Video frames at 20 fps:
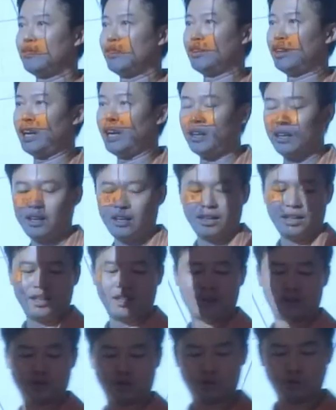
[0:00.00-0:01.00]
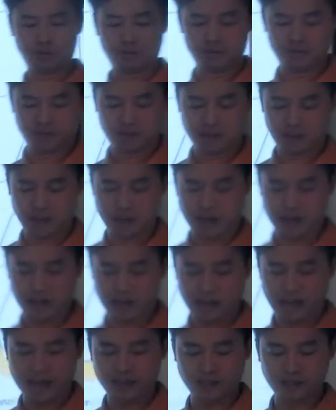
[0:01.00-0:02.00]
Okay, so
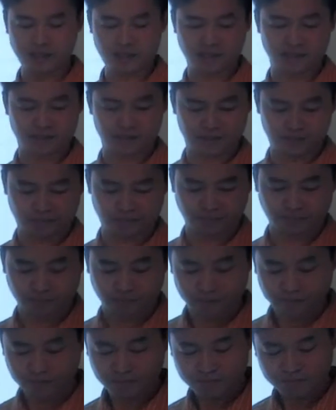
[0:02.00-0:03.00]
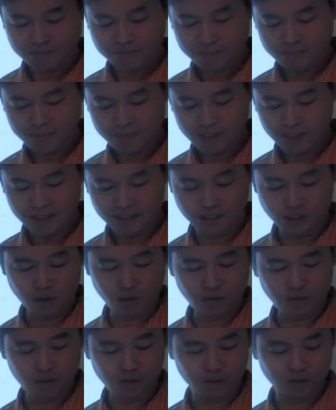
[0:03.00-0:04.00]
uh, as
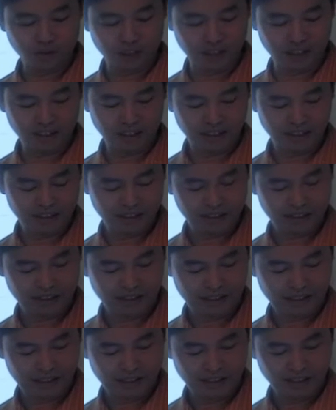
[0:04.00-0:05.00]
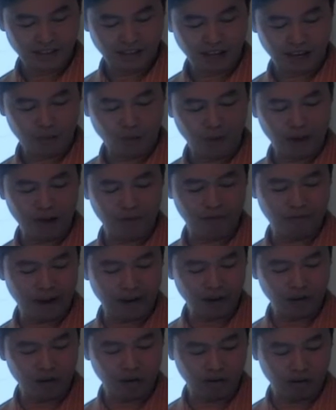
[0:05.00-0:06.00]
skillful student, okay, we have
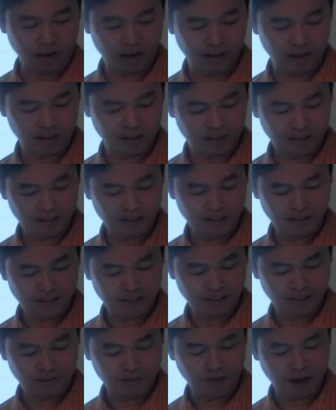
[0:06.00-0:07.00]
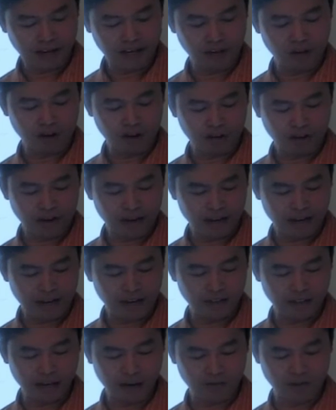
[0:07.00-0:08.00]
five correct, five incorrect, and
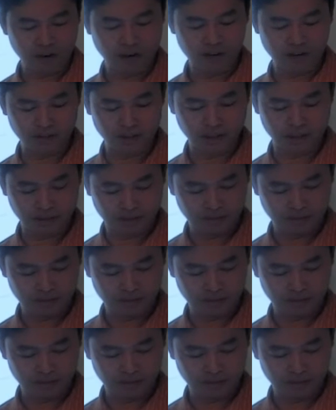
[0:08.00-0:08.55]
90 have not answered.